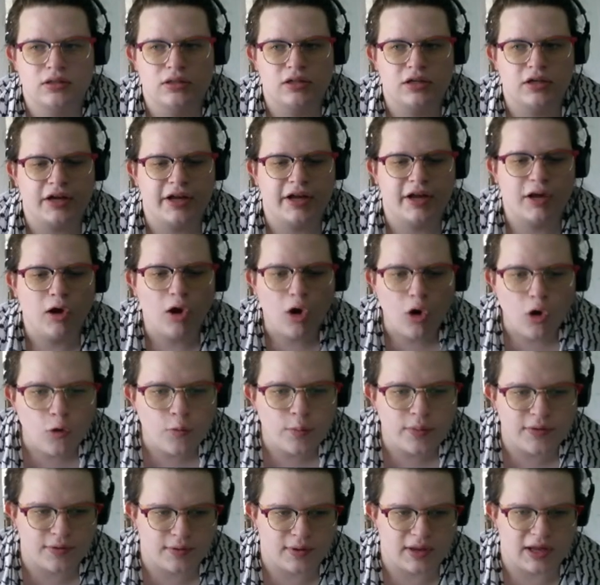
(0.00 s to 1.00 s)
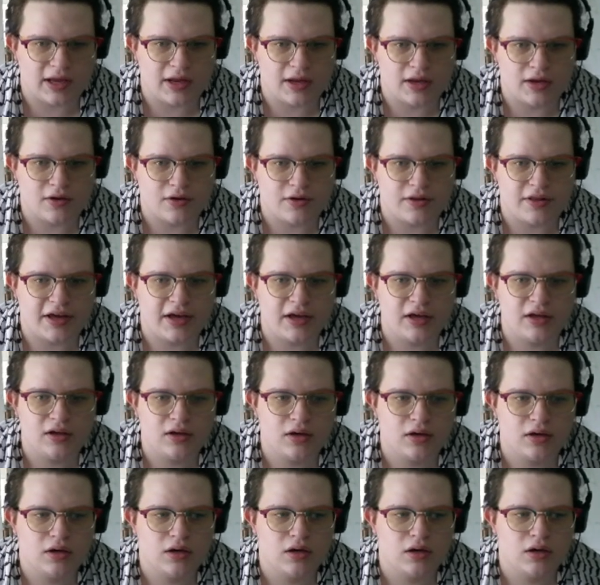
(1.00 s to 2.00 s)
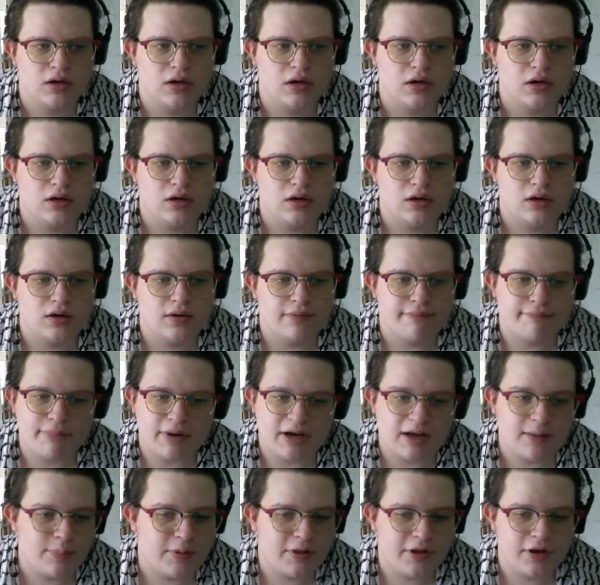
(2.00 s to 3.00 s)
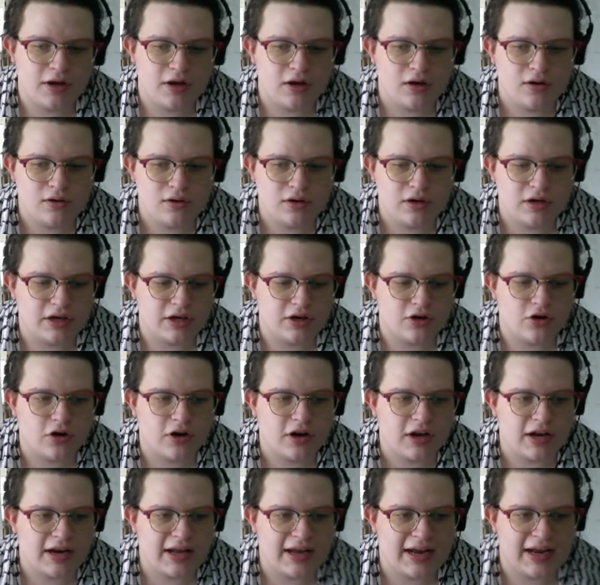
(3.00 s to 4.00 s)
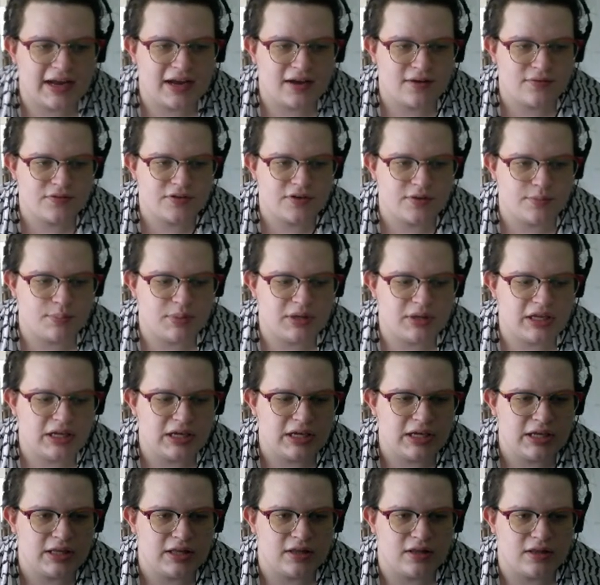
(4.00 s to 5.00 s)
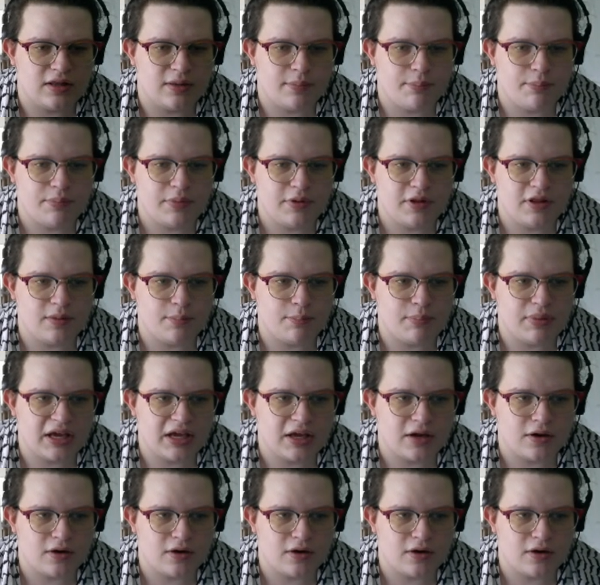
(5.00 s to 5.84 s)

I hope you can't hear that. Poplio, you're gonna have to be the big